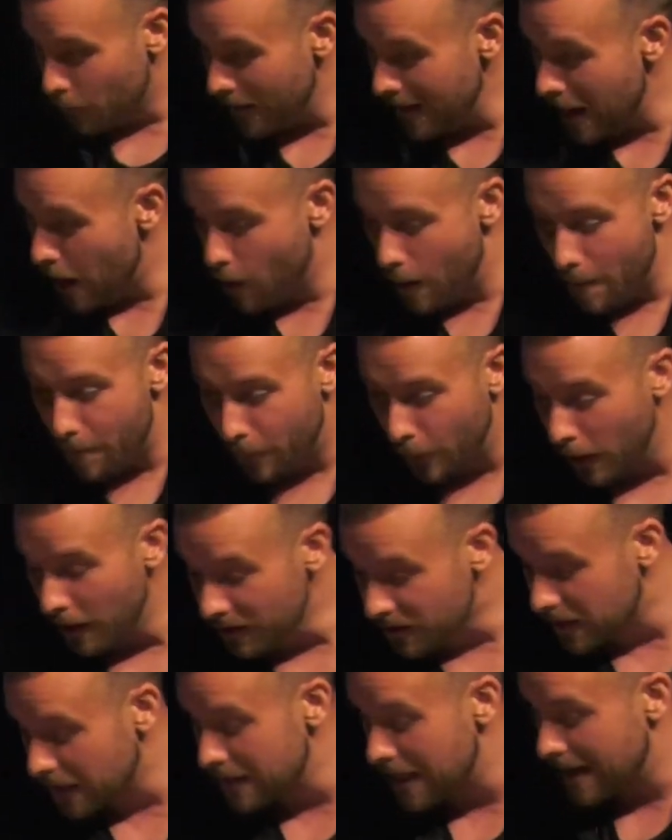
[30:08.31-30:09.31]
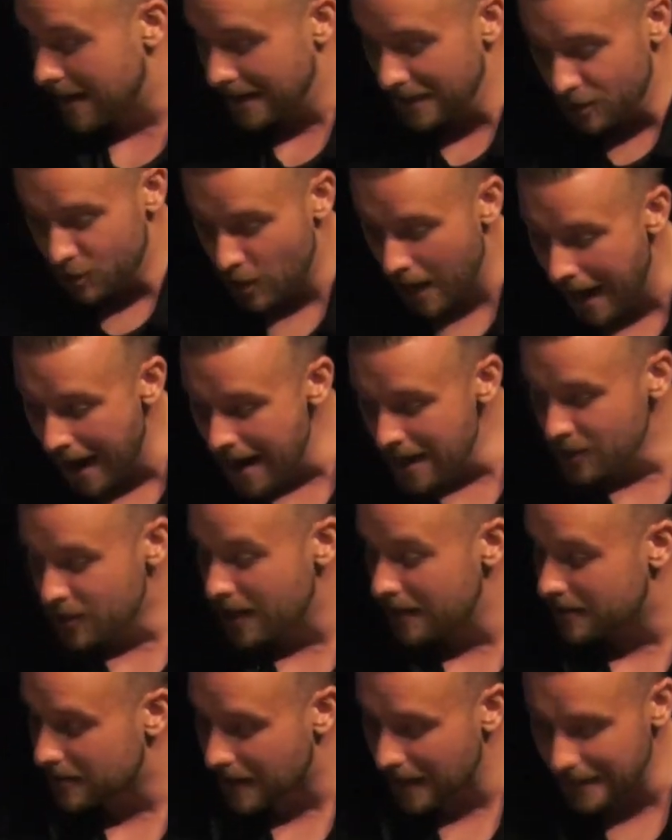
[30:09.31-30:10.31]
we know a person that can change
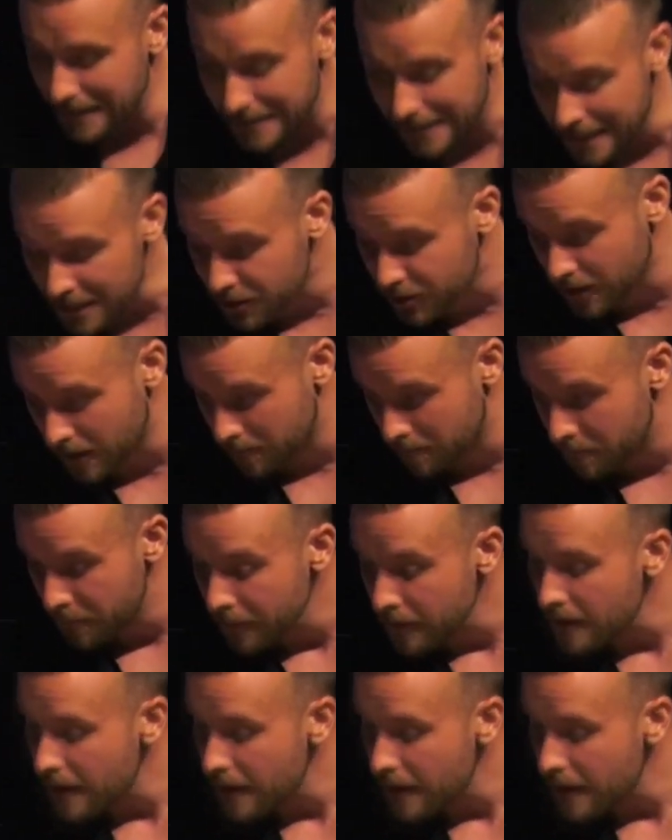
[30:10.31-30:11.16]
his condition.